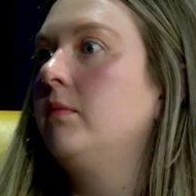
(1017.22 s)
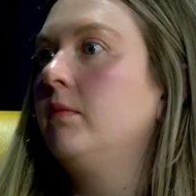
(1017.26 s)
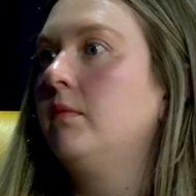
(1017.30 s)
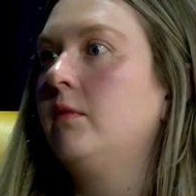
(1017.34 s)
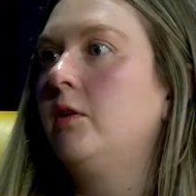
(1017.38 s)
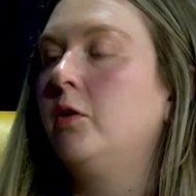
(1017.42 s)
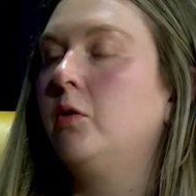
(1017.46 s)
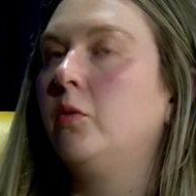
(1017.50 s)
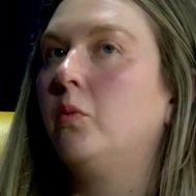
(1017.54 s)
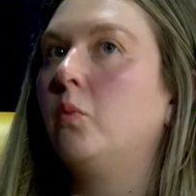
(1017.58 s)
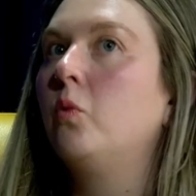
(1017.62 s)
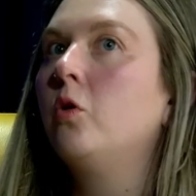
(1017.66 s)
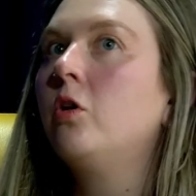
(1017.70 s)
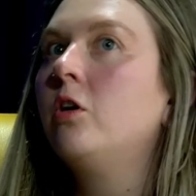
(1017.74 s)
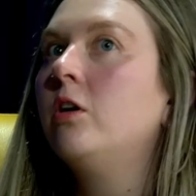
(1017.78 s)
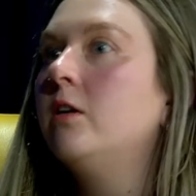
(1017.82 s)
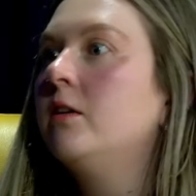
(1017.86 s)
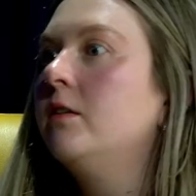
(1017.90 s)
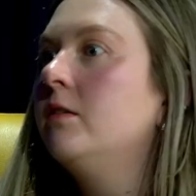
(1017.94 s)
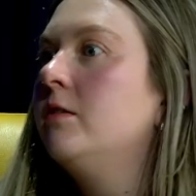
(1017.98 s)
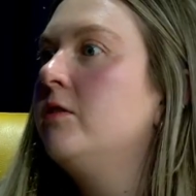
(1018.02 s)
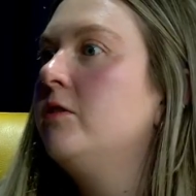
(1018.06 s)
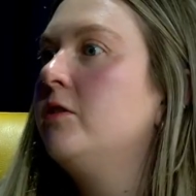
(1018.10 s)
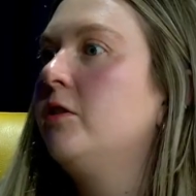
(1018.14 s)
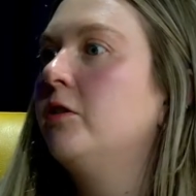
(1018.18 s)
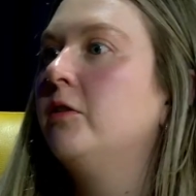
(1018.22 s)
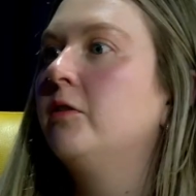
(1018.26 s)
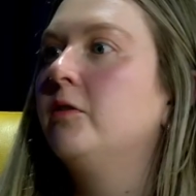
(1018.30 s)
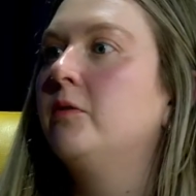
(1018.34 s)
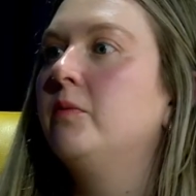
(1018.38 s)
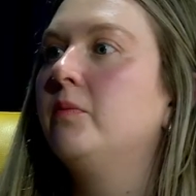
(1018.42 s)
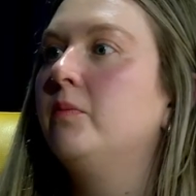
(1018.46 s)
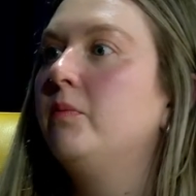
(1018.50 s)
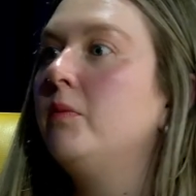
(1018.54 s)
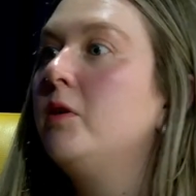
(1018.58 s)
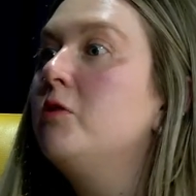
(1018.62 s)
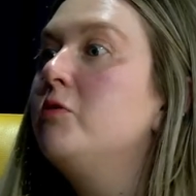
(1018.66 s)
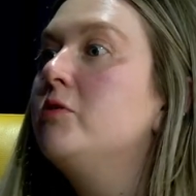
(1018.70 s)
your words, your
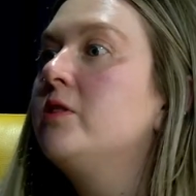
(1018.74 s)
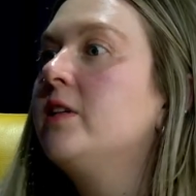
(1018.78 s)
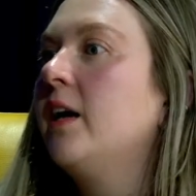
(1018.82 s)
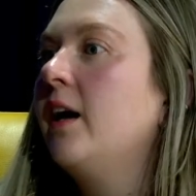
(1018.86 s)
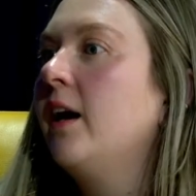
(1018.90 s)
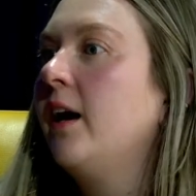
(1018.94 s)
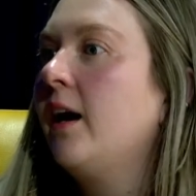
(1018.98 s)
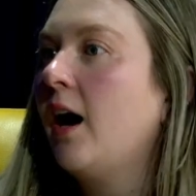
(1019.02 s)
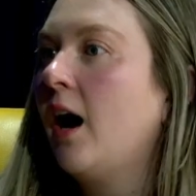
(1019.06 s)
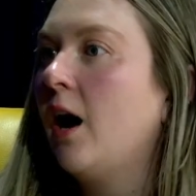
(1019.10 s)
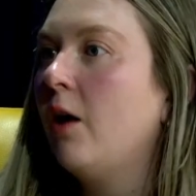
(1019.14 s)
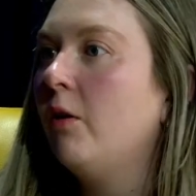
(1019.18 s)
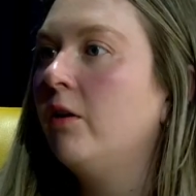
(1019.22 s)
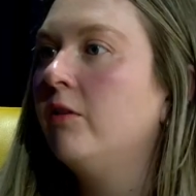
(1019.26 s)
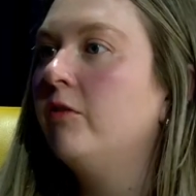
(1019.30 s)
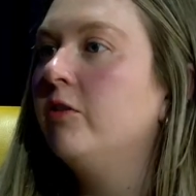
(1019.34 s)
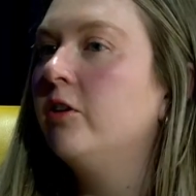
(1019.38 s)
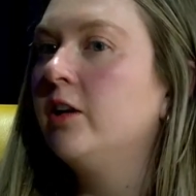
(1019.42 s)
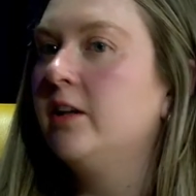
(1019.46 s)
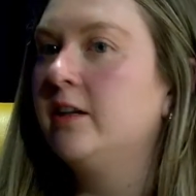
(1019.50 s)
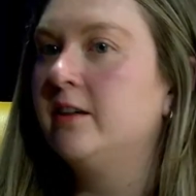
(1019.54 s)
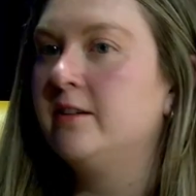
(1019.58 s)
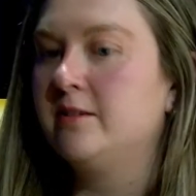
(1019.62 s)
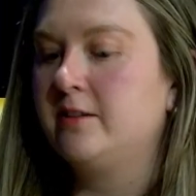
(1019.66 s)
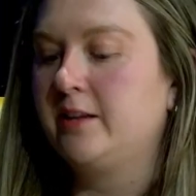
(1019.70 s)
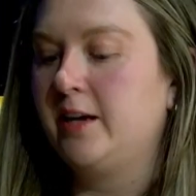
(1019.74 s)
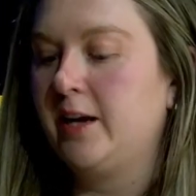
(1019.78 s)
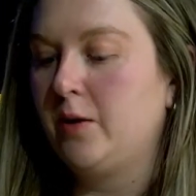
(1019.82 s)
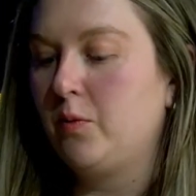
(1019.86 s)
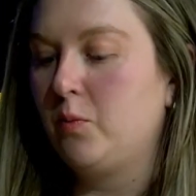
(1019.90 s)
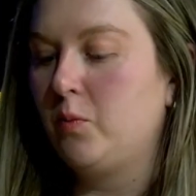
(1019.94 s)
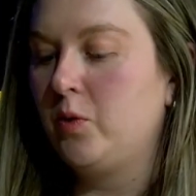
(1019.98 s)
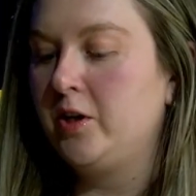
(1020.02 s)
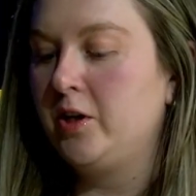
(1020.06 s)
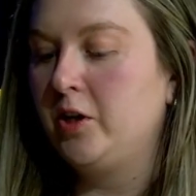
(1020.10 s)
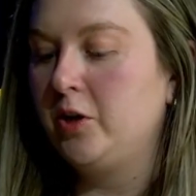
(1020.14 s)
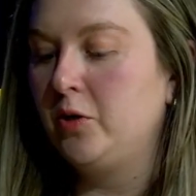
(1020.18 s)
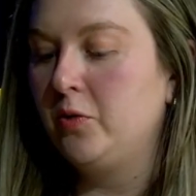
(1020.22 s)
music, however it is, like
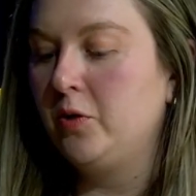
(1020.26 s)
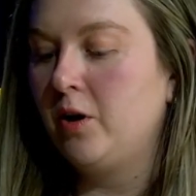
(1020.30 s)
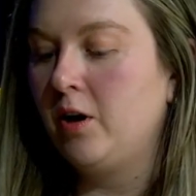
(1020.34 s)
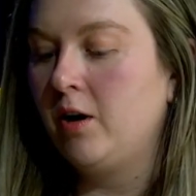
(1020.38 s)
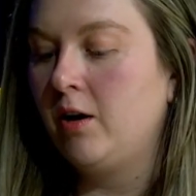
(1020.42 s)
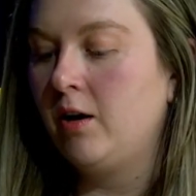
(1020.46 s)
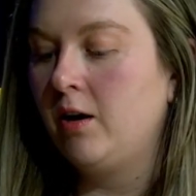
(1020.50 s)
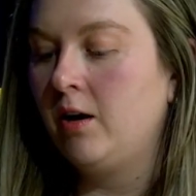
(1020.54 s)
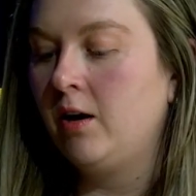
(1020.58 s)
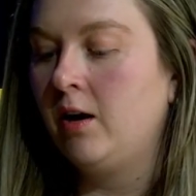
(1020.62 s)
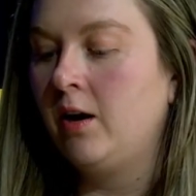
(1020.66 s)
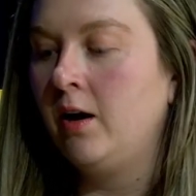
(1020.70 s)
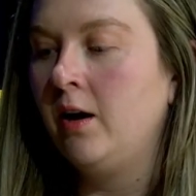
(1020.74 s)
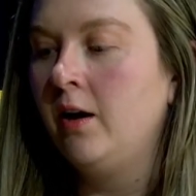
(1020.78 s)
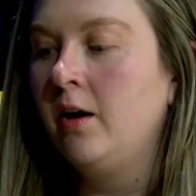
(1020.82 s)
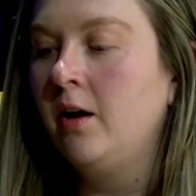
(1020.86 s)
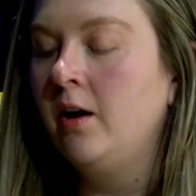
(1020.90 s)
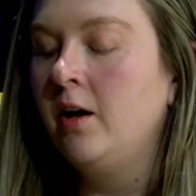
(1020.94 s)
when you are